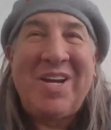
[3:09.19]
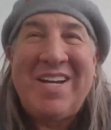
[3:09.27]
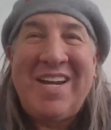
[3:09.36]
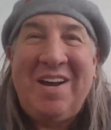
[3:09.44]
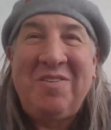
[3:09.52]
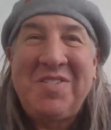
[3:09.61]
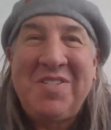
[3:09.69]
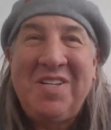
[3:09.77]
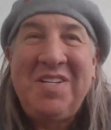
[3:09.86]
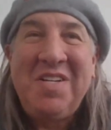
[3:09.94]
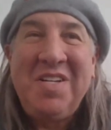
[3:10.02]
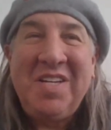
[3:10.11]
right now. It's
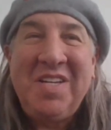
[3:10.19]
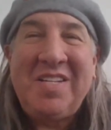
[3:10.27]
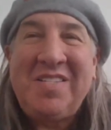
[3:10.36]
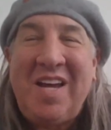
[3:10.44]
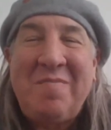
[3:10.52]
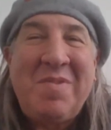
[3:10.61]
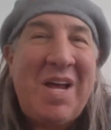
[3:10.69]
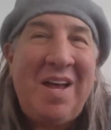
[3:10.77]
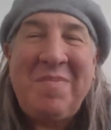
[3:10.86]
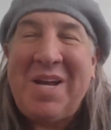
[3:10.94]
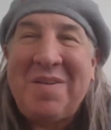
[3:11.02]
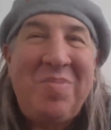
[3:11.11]
a, it's. I'm not.
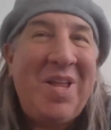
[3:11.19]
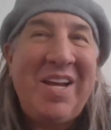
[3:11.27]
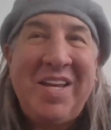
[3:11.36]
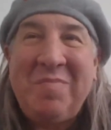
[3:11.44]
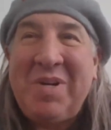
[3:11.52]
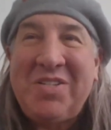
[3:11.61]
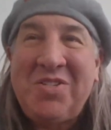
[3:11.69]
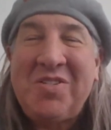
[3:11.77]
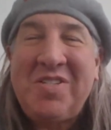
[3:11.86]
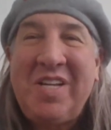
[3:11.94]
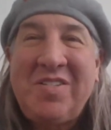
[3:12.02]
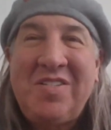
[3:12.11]
I'm not complaining, but it's
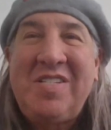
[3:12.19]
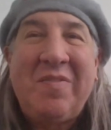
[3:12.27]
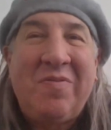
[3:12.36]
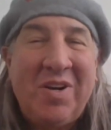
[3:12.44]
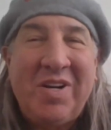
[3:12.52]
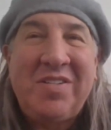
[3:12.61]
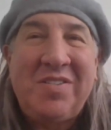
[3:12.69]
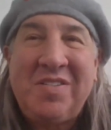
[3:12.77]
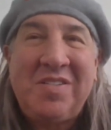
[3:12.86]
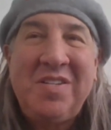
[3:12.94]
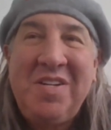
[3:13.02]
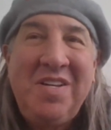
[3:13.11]
just. It's different.
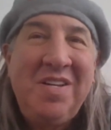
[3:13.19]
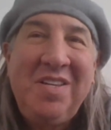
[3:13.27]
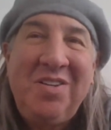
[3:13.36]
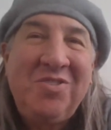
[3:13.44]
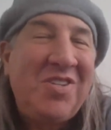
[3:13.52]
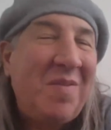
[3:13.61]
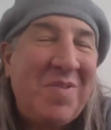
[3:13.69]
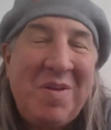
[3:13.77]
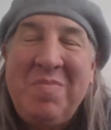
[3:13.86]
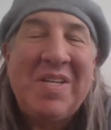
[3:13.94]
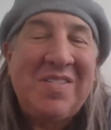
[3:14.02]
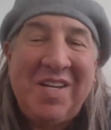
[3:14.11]
It's there's
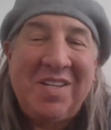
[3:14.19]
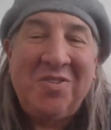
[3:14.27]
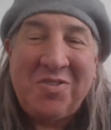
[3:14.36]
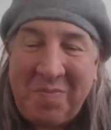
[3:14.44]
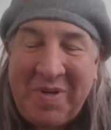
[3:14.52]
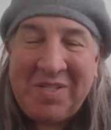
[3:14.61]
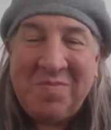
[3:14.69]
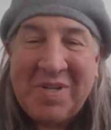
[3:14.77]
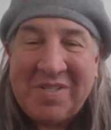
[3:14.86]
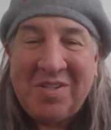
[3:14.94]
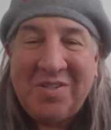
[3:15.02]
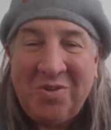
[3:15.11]
something missing. There's a piece
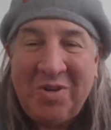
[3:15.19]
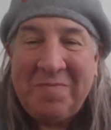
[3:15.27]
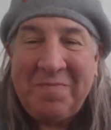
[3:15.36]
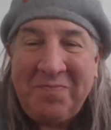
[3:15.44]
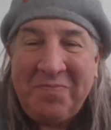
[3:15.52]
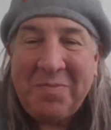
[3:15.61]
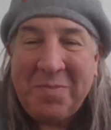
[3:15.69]
missing to it.